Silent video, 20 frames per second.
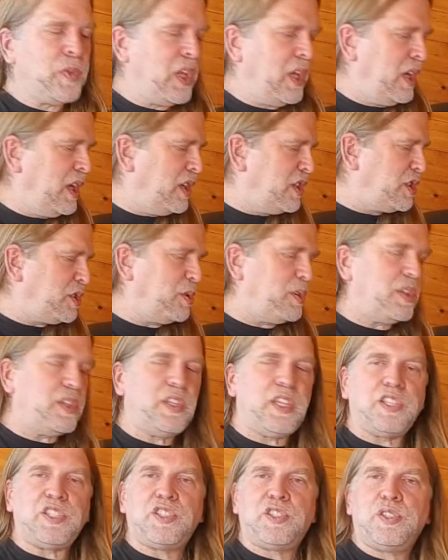So
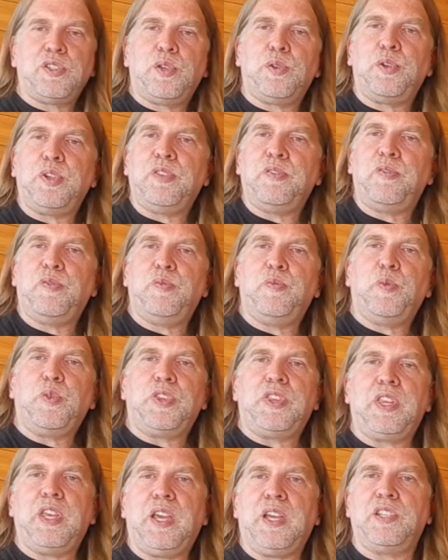let's go in with
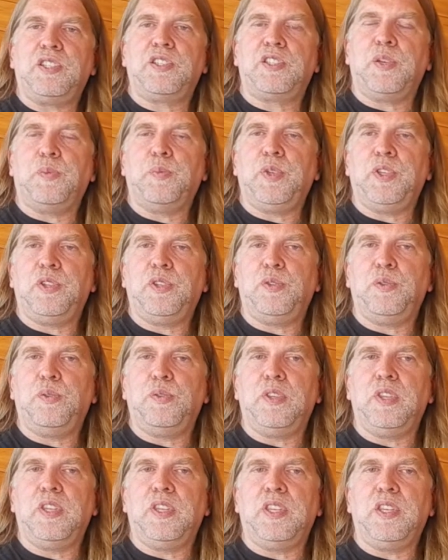that, jump into
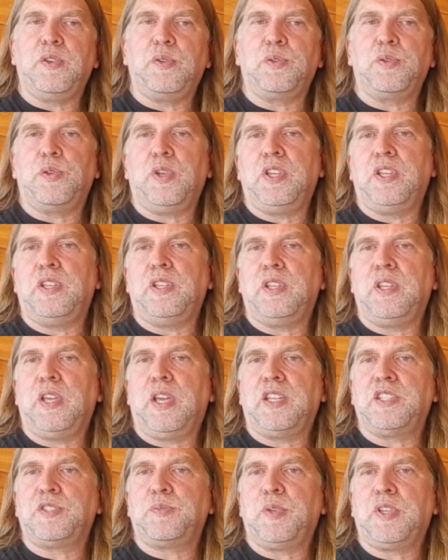the ear training
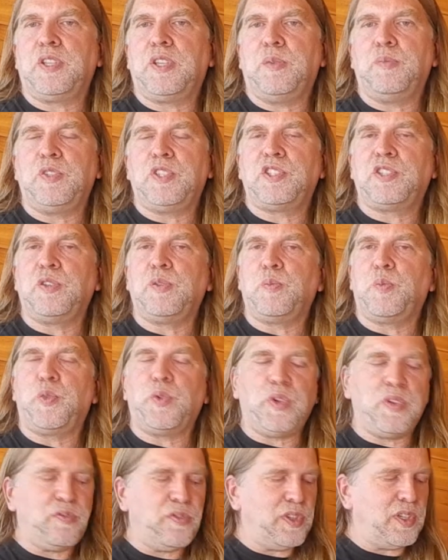aspect. I'm just going to
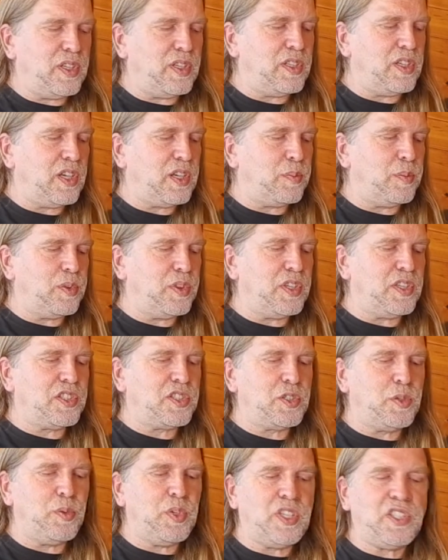briefly talk about this.
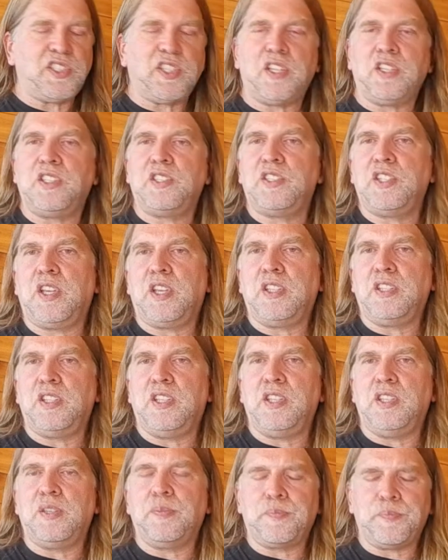So when I was at
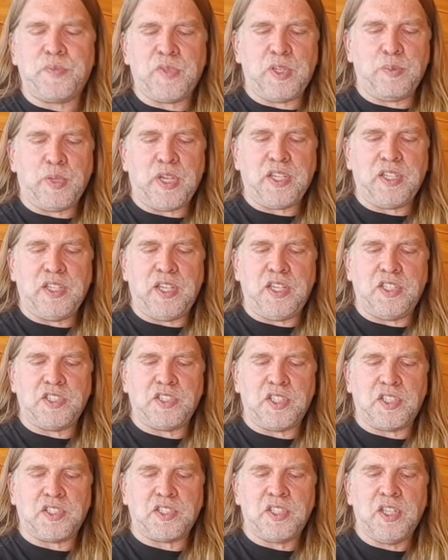GIT back in
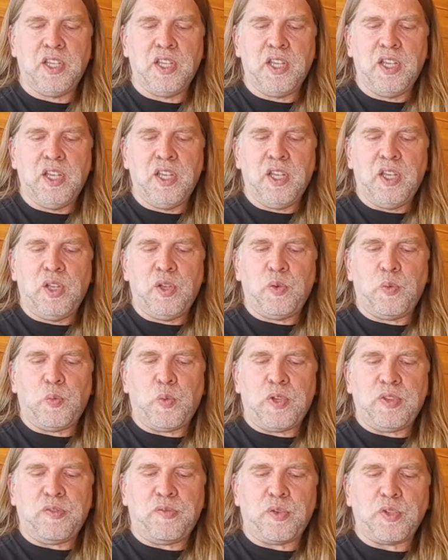'86,
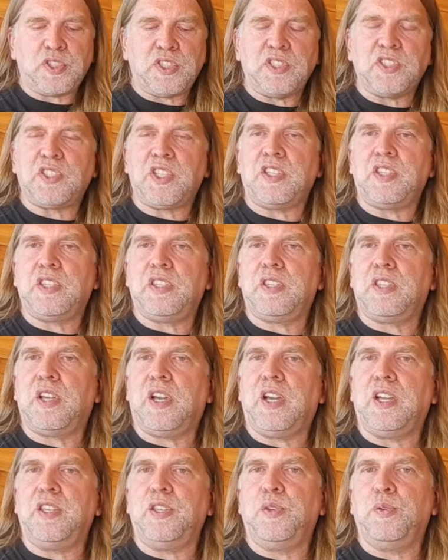one of the first things they
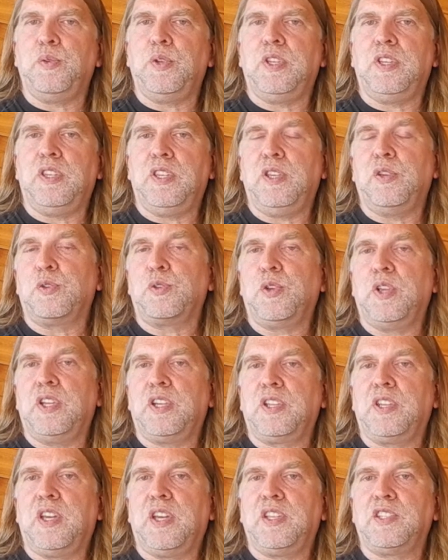taught you in the ear training
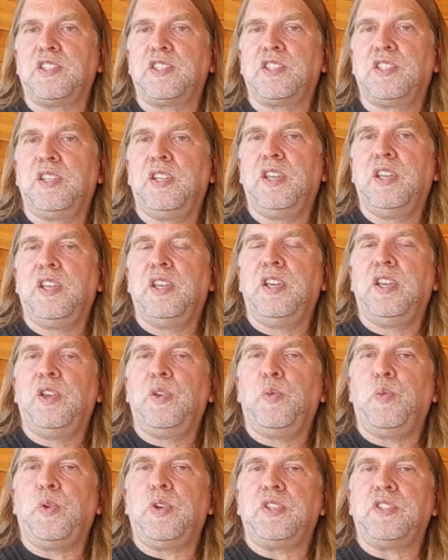class
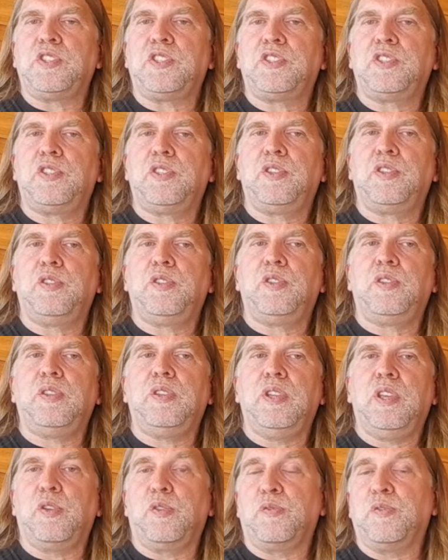was
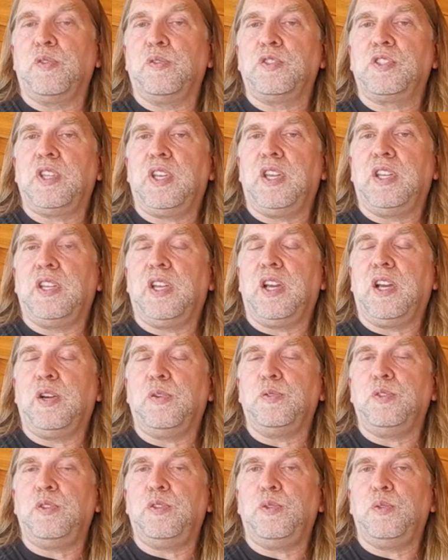intervals and how
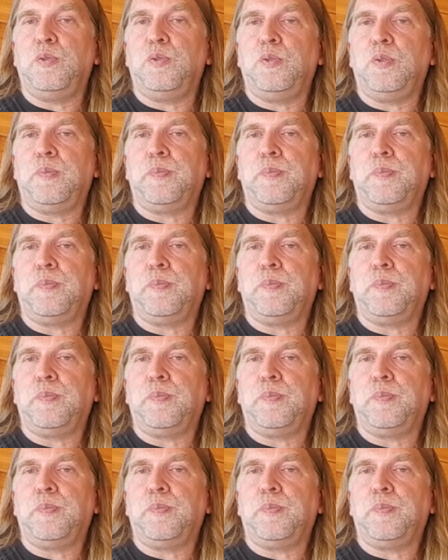to